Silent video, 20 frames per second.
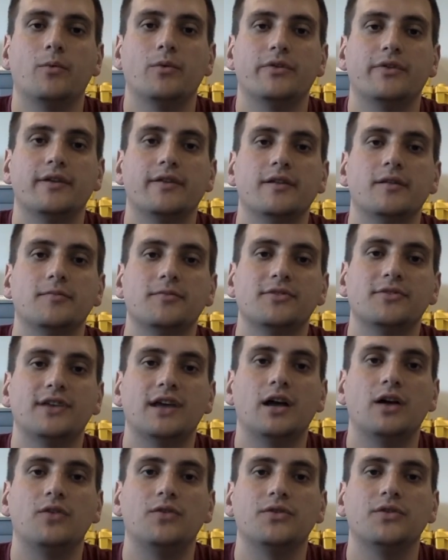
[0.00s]
within
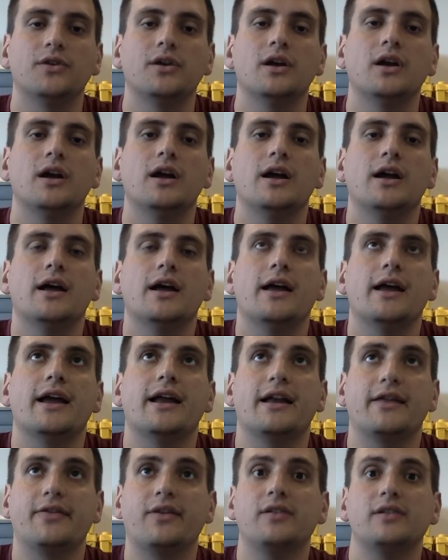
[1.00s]
themselves.
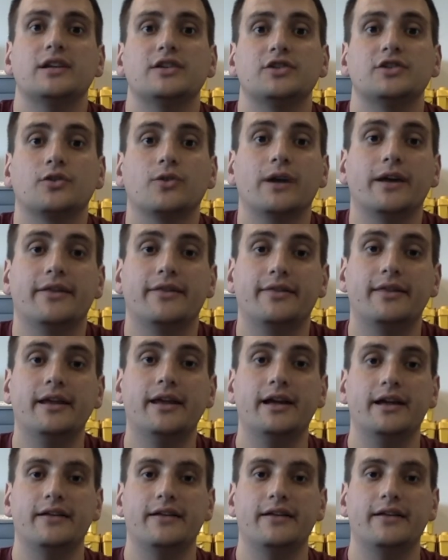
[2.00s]
And I think that's a great thing.